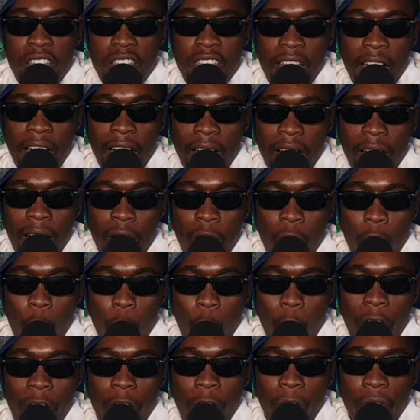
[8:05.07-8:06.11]
either
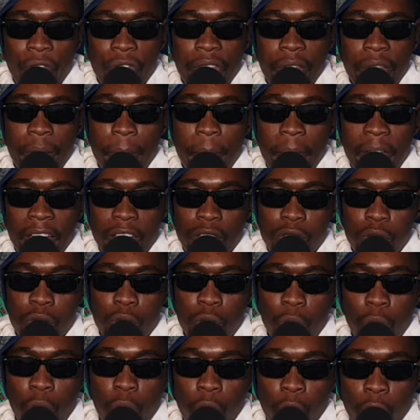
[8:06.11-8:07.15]
one of them has
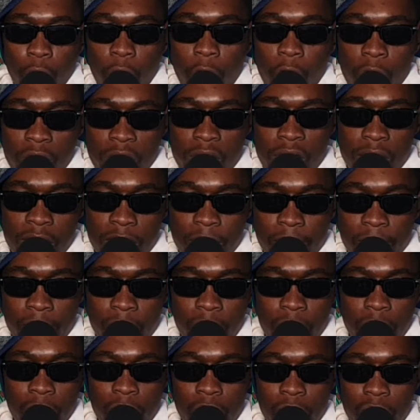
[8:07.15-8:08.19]
to cross
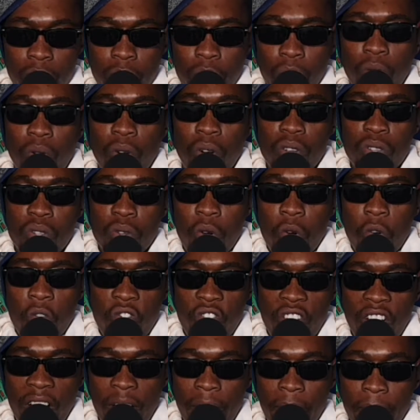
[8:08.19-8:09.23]

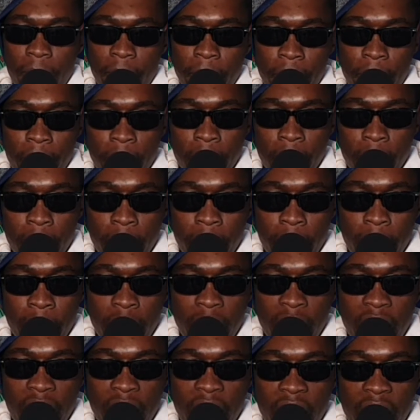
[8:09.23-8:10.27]
over.
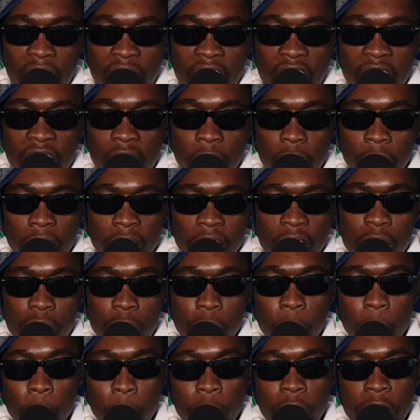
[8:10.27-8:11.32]
And guess
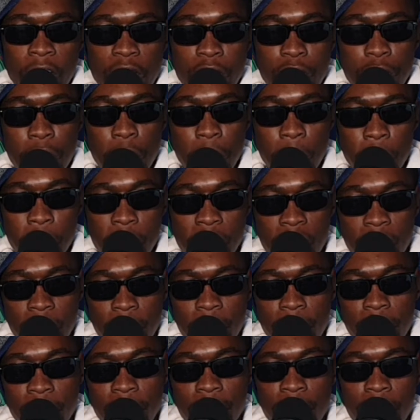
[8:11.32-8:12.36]
who they chose?
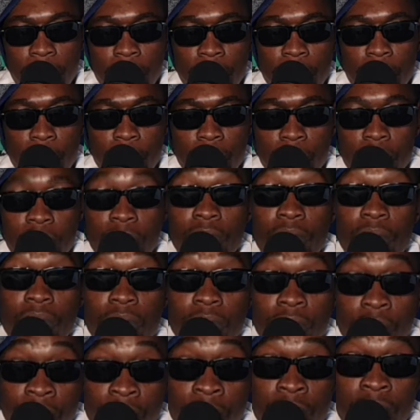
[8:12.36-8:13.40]

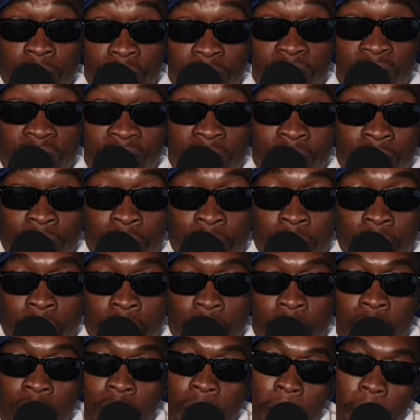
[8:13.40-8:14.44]

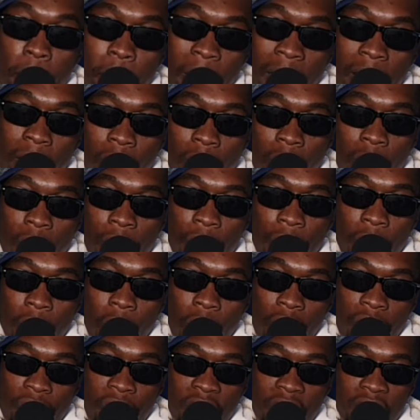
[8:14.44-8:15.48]
Black Coffee,
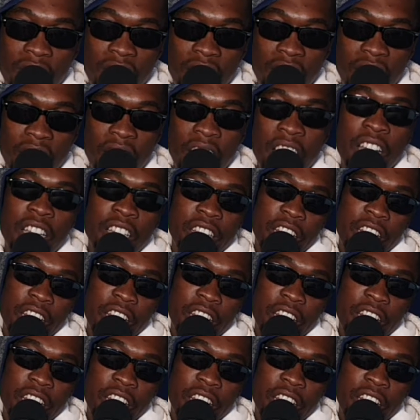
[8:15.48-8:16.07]
obviously.